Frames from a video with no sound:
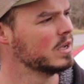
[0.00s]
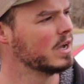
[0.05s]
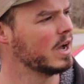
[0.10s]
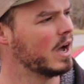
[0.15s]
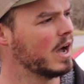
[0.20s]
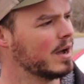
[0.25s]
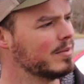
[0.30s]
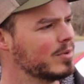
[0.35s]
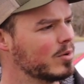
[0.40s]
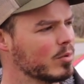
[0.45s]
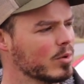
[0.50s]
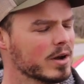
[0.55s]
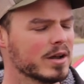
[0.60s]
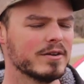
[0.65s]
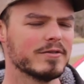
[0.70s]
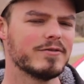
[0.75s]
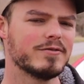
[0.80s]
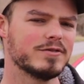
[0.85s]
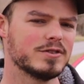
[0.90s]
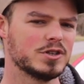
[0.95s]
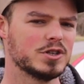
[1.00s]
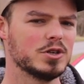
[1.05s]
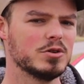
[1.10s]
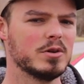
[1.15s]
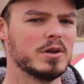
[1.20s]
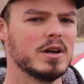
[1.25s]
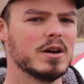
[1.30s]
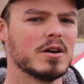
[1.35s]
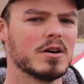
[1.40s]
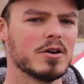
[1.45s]
But we're going to
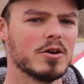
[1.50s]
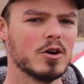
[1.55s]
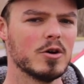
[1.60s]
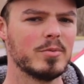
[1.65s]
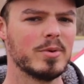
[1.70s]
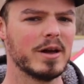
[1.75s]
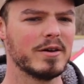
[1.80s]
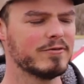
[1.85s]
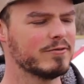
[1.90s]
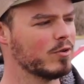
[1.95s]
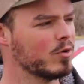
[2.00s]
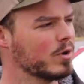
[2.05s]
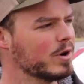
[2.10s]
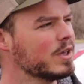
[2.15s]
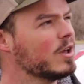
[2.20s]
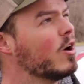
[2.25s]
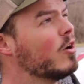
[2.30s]
shoot here, group at 40.